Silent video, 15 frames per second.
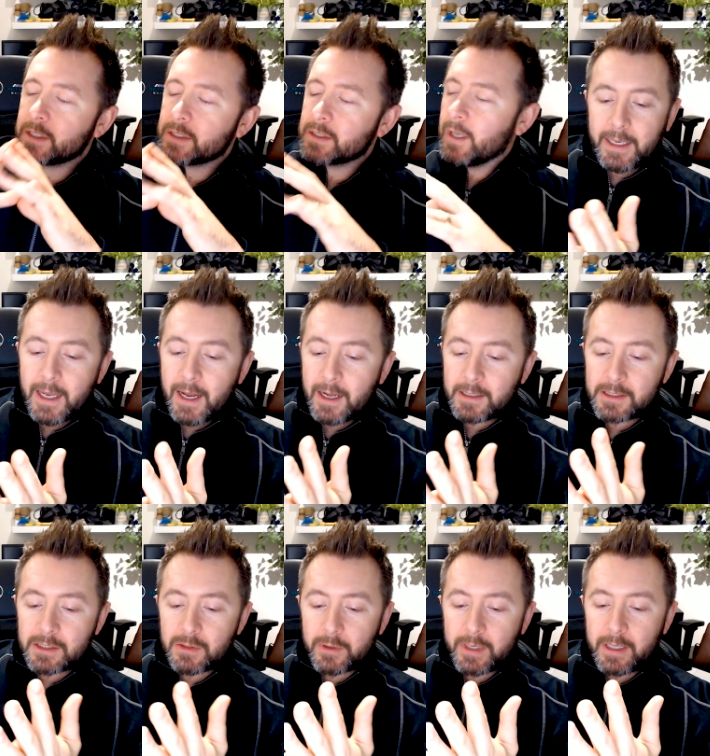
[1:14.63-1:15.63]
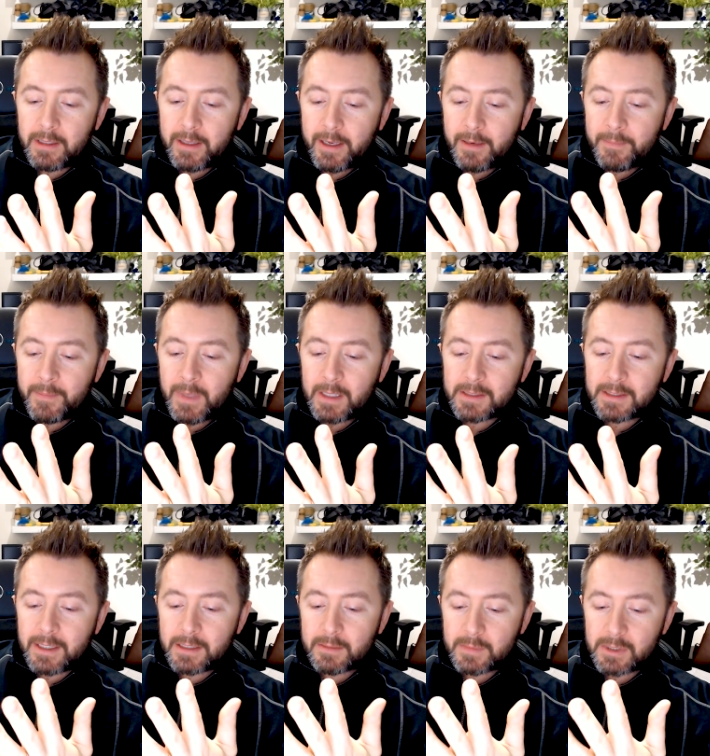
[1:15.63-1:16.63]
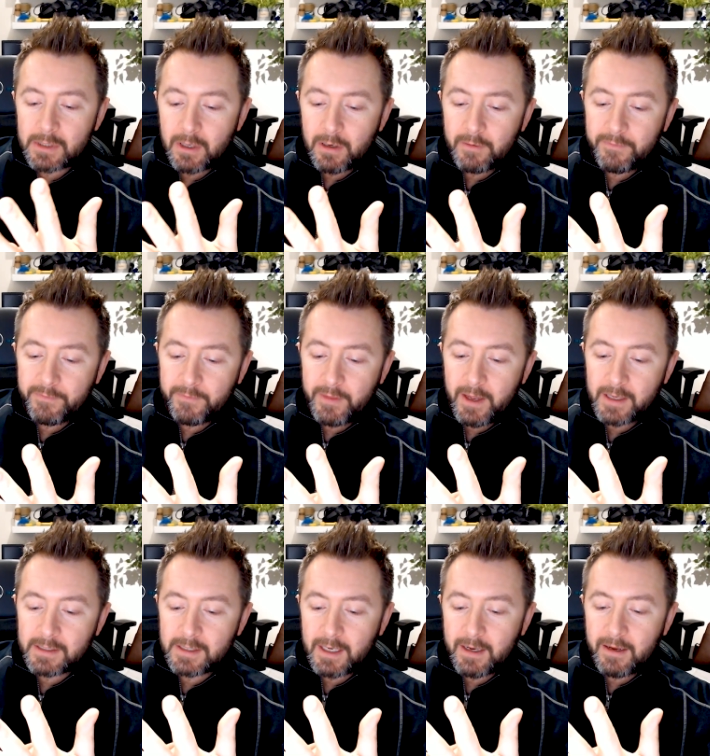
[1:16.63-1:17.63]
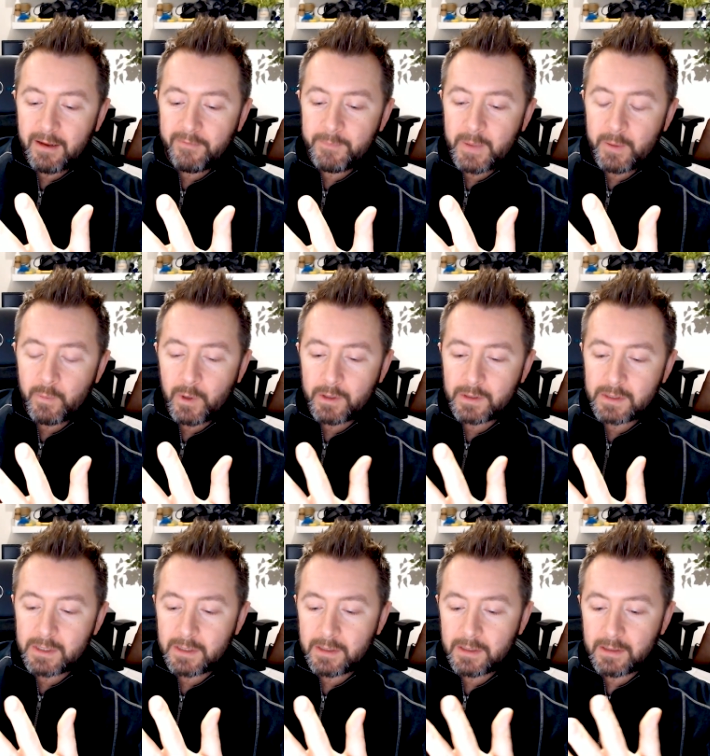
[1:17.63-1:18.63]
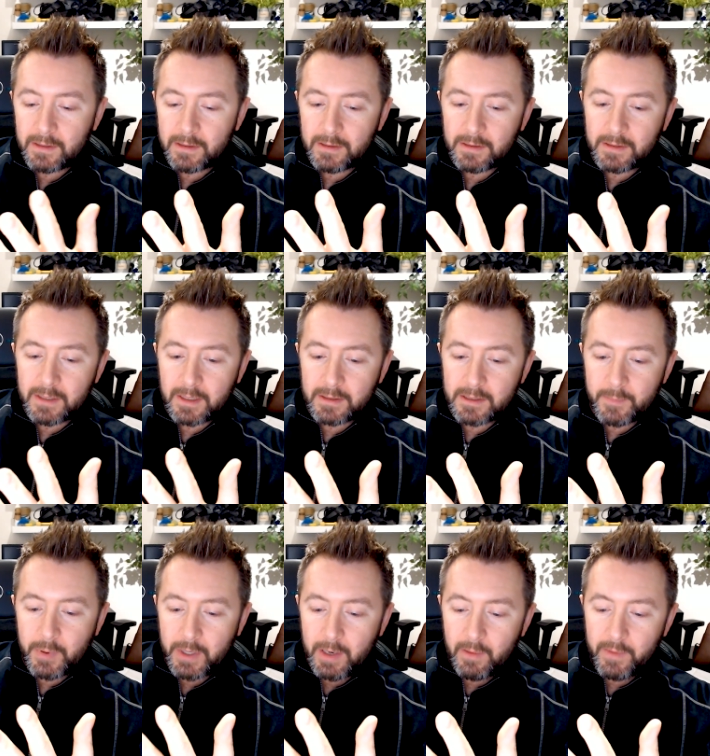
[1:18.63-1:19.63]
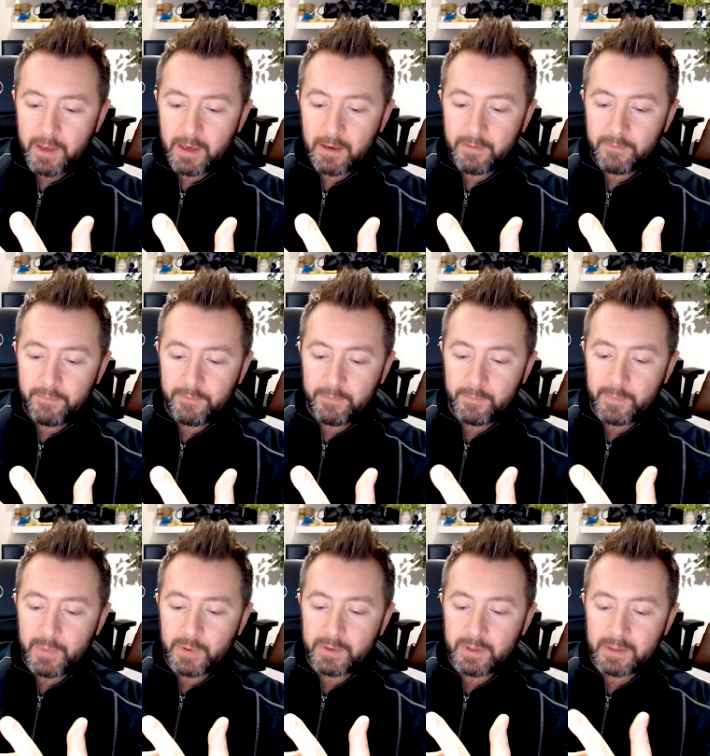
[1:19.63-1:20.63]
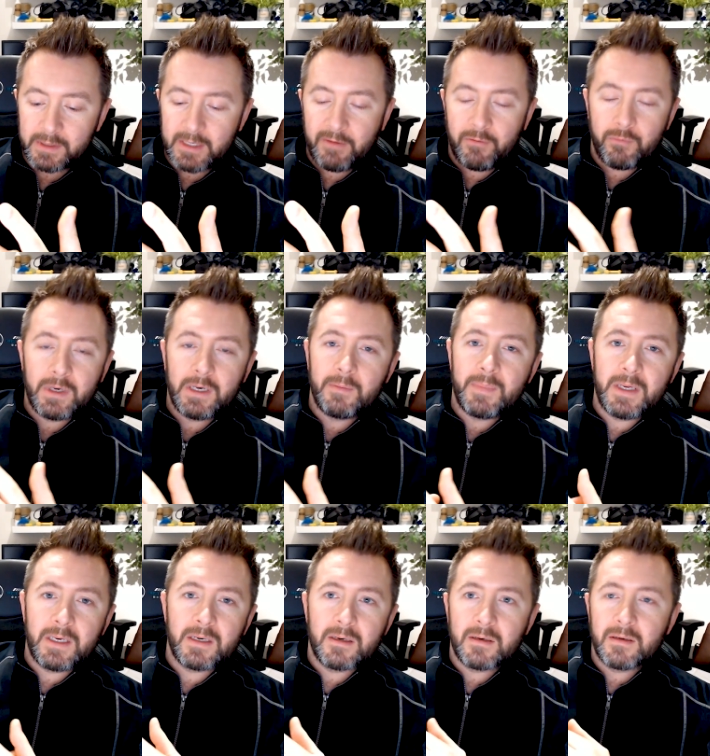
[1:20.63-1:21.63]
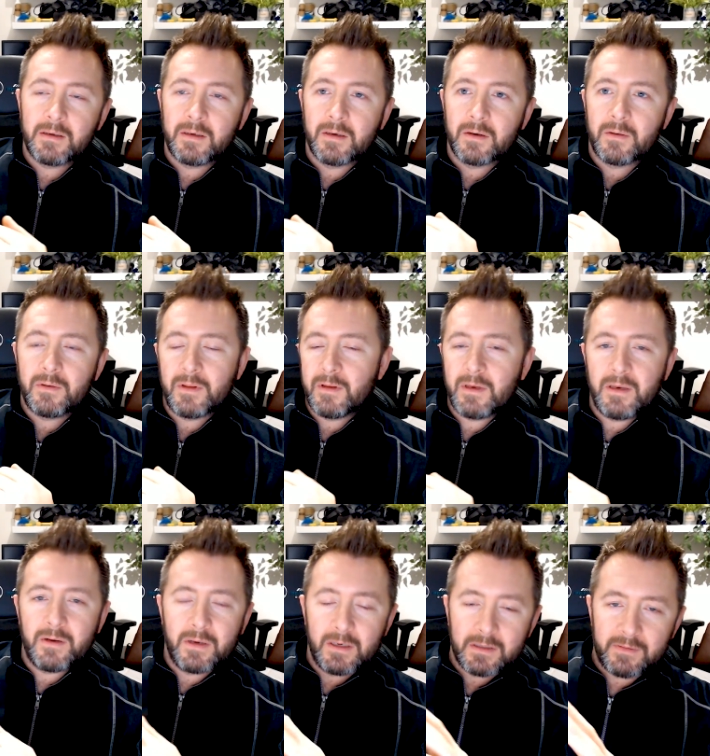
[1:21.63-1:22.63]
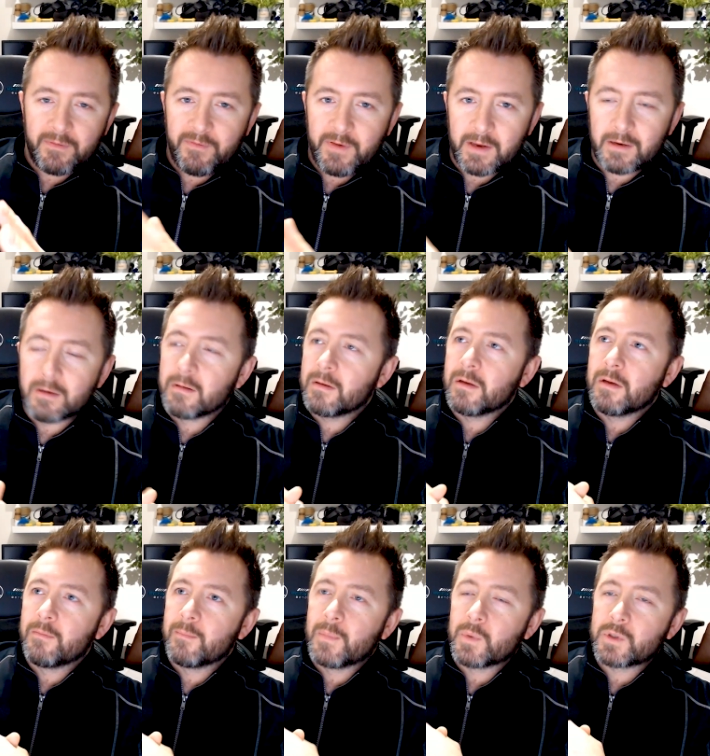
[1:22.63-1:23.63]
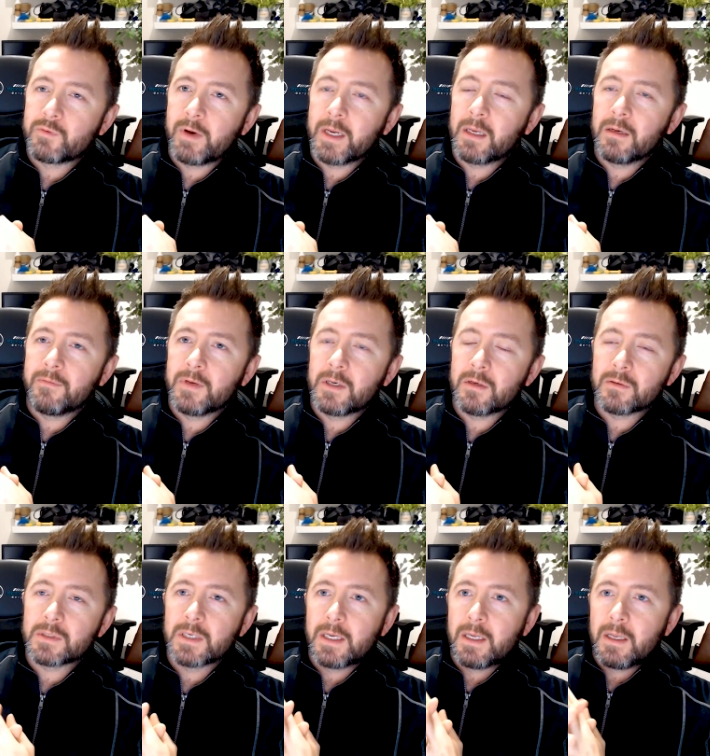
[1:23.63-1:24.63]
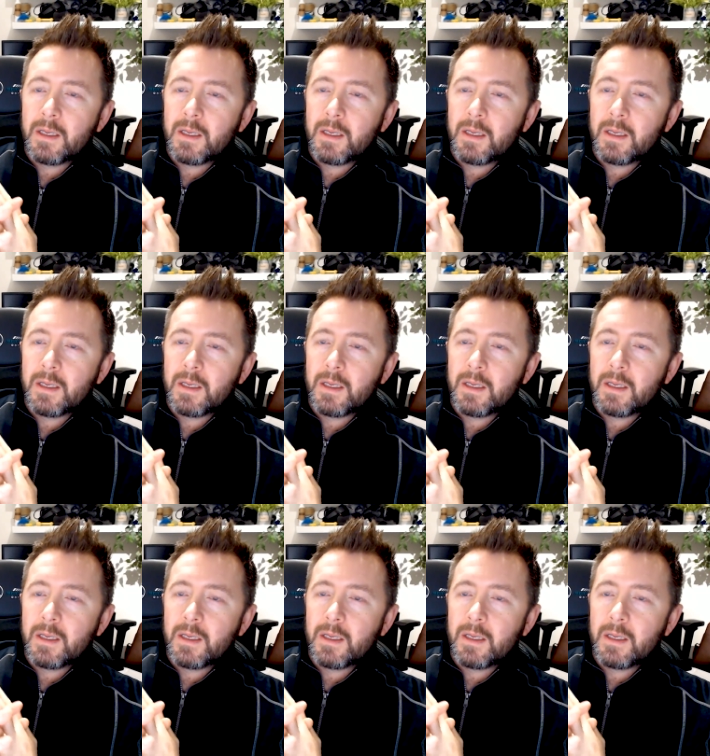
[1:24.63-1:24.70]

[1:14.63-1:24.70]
this. Yeah, I just thought I'll say some stuff that I've been wanting to put out there, but there's never really been, you know, it doesn't fit in most regular videos.